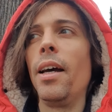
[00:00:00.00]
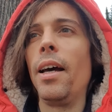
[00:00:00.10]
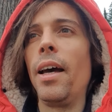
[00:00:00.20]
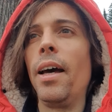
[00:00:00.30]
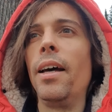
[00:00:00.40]

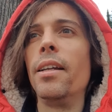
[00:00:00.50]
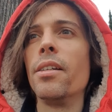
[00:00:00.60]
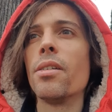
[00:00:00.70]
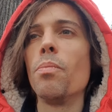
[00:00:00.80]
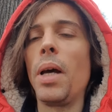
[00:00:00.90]

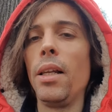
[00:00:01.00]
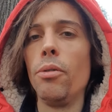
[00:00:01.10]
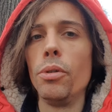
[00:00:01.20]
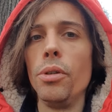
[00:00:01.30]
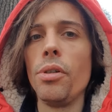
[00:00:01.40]
and
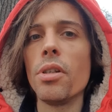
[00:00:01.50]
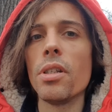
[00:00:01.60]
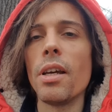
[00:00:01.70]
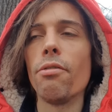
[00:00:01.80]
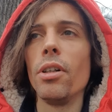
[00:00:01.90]
Belarus and
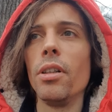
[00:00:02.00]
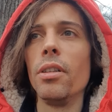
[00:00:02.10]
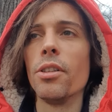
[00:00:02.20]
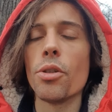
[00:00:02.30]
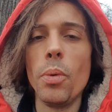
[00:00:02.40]
several
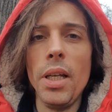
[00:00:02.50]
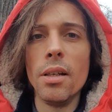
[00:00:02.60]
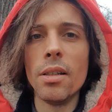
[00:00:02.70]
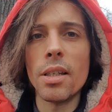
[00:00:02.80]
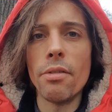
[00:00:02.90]

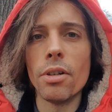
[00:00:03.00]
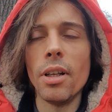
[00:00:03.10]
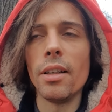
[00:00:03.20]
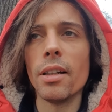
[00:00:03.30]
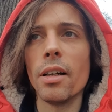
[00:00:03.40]
Sweden, several
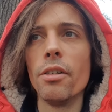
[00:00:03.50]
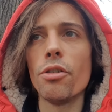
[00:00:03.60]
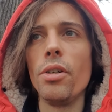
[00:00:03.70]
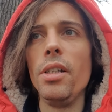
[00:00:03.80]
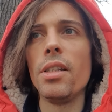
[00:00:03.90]
other
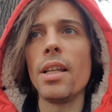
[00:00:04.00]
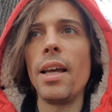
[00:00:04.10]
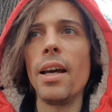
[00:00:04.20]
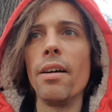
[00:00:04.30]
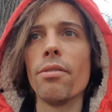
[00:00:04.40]
countries.
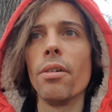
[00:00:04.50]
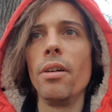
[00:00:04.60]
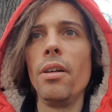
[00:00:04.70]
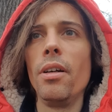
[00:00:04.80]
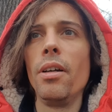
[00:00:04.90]
They have
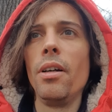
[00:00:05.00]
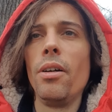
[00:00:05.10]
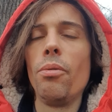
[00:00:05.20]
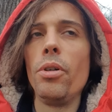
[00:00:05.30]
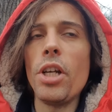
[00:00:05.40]

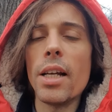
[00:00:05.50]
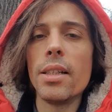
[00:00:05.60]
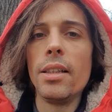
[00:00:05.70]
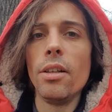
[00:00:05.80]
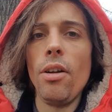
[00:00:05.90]

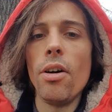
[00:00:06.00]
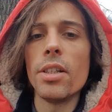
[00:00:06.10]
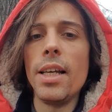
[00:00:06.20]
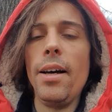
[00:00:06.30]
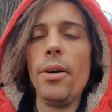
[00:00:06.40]
rejected the
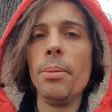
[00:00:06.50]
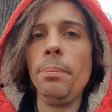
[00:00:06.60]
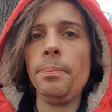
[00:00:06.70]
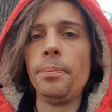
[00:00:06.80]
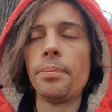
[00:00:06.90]
lockdown,
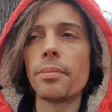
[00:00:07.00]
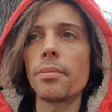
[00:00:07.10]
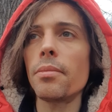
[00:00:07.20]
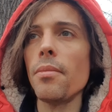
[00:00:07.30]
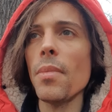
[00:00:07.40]

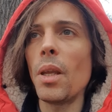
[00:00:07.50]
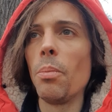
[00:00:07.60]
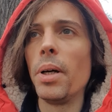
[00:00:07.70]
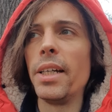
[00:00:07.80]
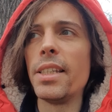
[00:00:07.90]

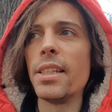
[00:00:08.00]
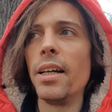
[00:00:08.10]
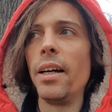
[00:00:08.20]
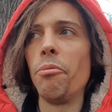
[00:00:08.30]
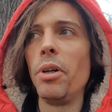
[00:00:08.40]
but uh,
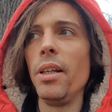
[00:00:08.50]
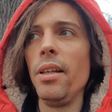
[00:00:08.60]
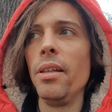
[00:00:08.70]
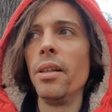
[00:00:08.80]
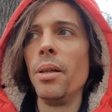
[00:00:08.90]
I
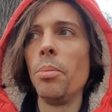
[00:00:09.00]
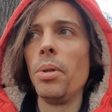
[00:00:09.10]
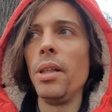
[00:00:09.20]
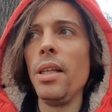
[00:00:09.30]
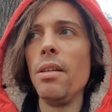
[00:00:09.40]
really
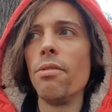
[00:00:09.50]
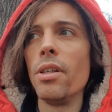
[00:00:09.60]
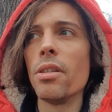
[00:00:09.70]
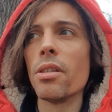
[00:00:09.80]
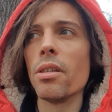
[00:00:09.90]
believe
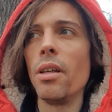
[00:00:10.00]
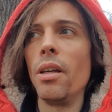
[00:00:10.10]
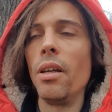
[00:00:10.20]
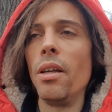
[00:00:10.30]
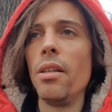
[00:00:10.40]
it's
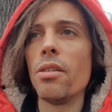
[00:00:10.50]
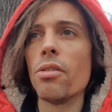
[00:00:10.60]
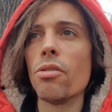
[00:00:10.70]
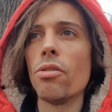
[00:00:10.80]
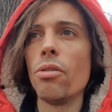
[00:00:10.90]
it's
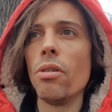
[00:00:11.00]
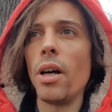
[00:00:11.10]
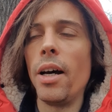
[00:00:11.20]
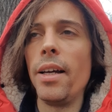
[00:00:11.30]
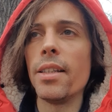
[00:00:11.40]
high